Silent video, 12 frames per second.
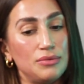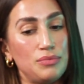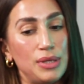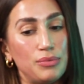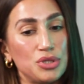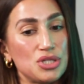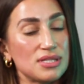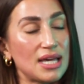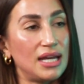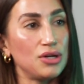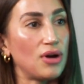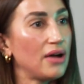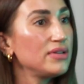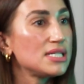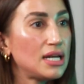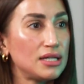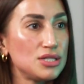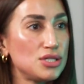people just kind of
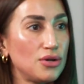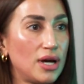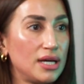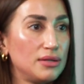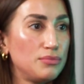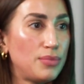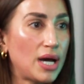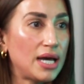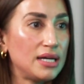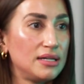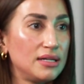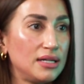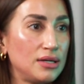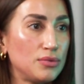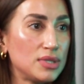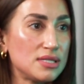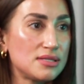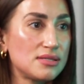gravitated to it. But it
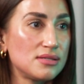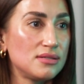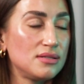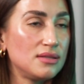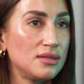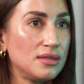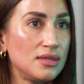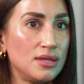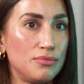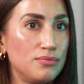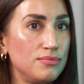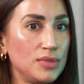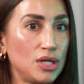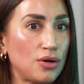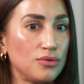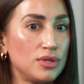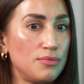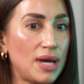was
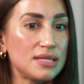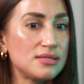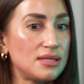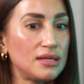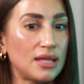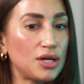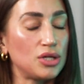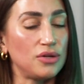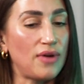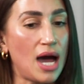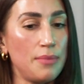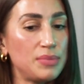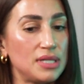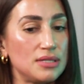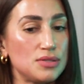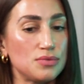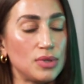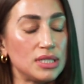the best thing that could have
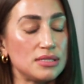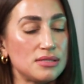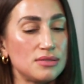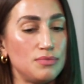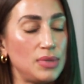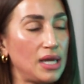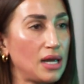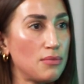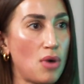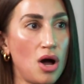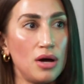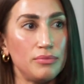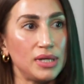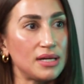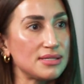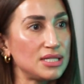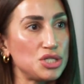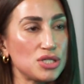happened was being a mom,
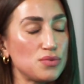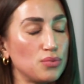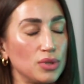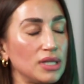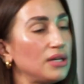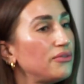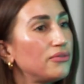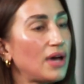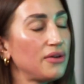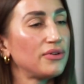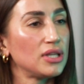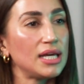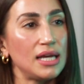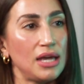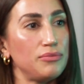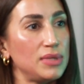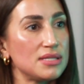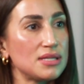because it just really, I felt like,
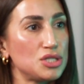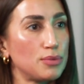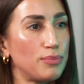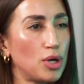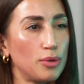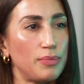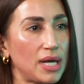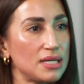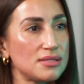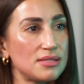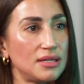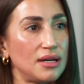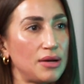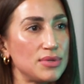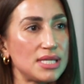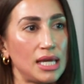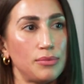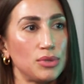gave me such a purpose, and I
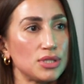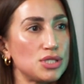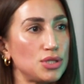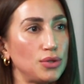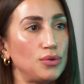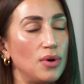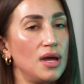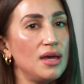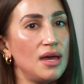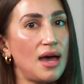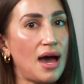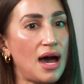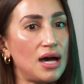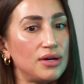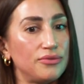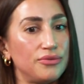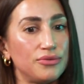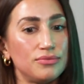was able to
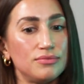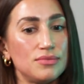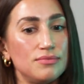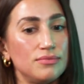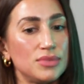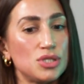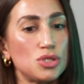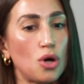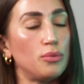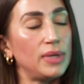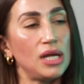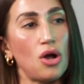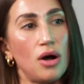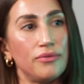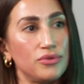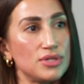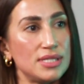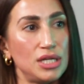have so many
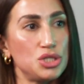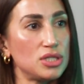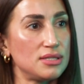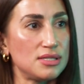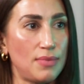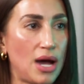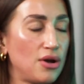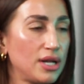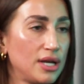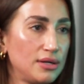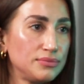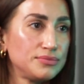conversations about it.